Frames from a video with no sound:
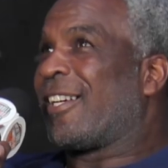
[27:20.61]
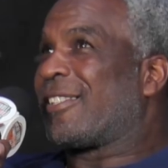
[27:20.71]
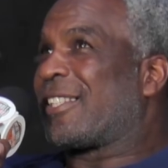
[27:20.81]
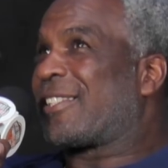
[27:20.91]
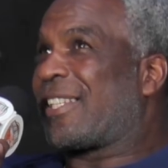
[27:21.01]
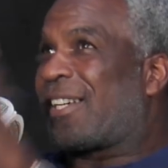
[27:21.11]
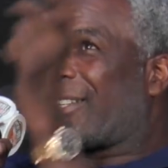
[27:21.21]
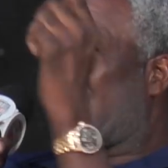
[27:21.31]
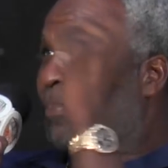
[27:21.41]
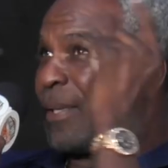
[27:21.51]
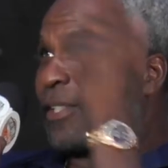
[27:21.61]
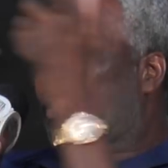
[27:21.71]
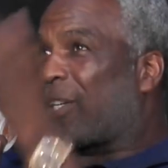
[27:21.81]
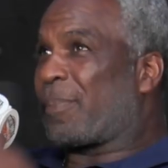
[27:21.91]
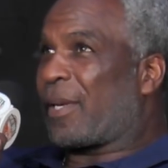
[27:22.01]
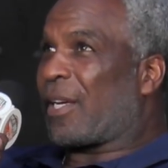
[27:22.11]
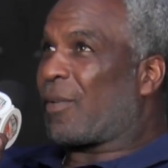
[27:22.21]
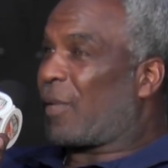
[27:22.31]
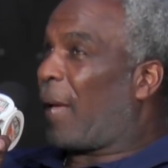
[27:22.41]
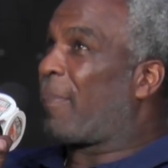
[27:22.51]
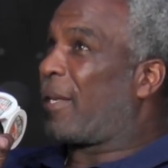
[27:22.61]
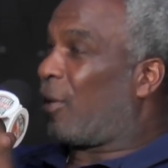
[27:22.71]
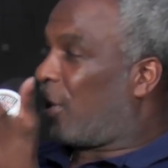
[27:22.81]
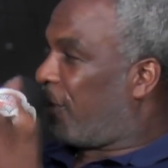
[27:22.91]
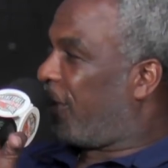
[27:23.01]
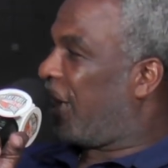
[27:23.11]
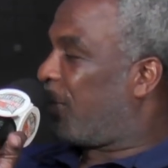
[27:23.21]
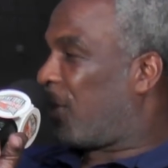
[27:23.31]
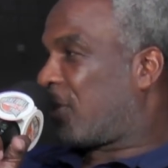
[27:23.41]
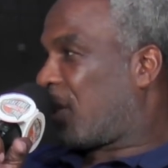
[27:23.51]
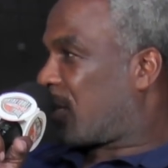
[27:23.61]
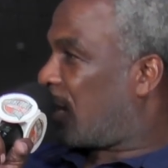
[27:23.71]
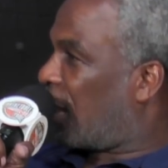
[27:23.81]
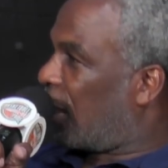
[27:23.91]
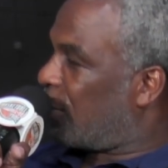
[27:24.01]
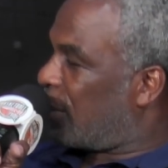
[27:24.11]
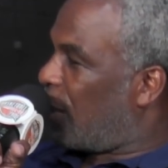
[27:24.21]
to see all these pitchers up here, I've been to Hall of Fame about six times, and I